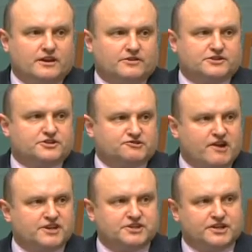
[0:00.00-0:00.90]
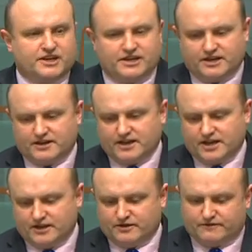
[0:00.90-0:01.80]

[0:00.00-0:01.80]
there's a tragedy in the